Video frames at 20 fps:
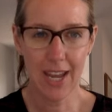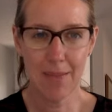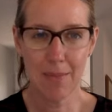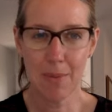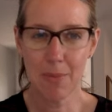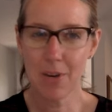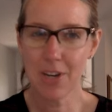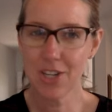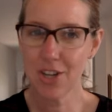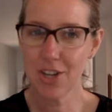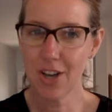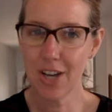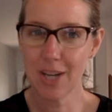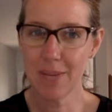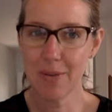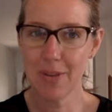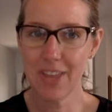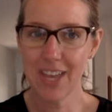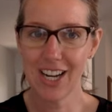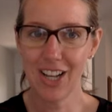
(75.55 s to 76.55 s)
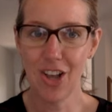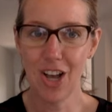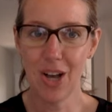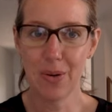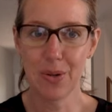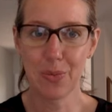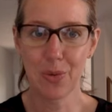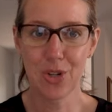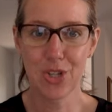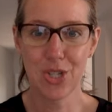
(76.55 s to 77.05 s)
Remember I talk about that a lot
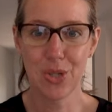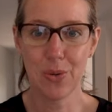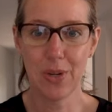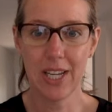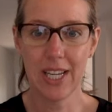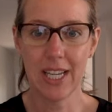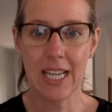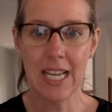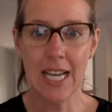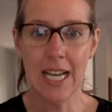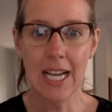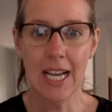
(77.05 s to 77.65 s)
when we're doing